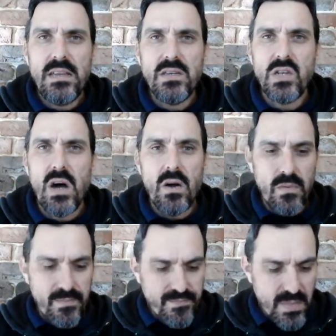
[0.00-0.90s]
years
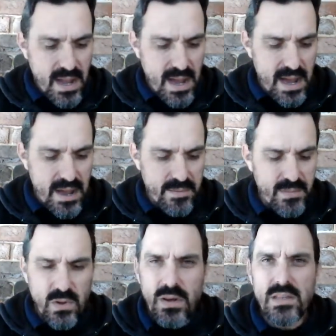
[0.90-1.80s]
old,
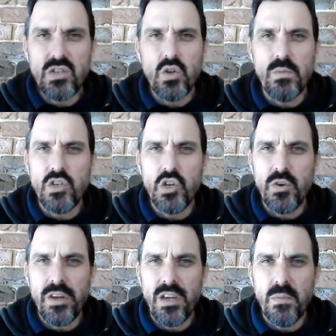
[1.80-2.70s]
look, it's still
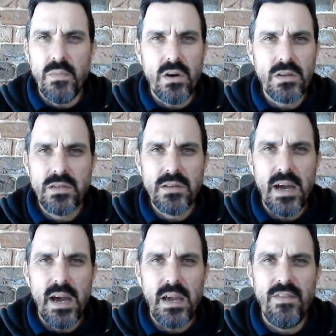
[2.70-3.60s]
maturing in your box.
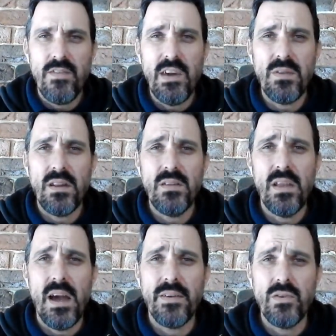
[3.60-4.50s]
If you've kept it in
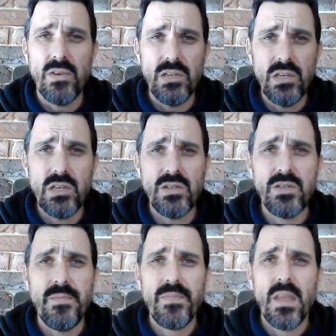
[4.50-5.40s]
good conditions,
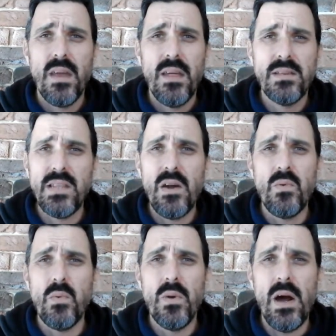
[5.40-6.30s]
there's no
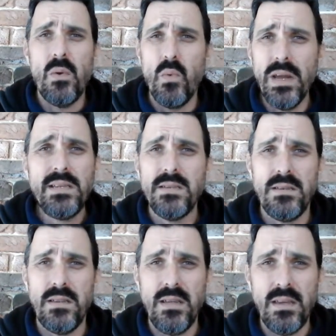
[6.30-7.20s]
reason to
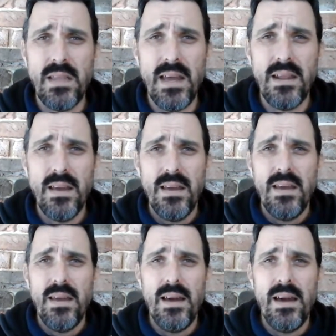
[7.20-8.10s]
think that
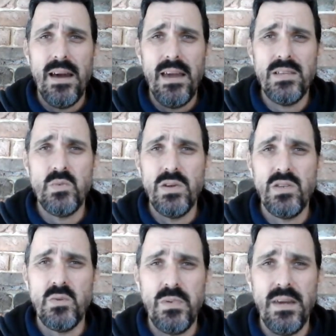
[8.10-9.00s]
it's reached
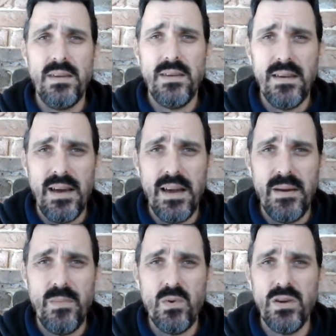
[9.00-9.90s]
its peak
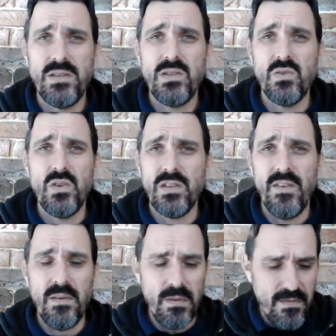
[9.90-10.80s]
or it's still not
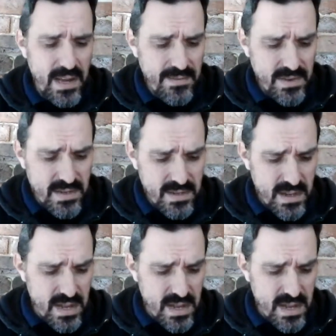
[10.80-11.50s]
developing flavours.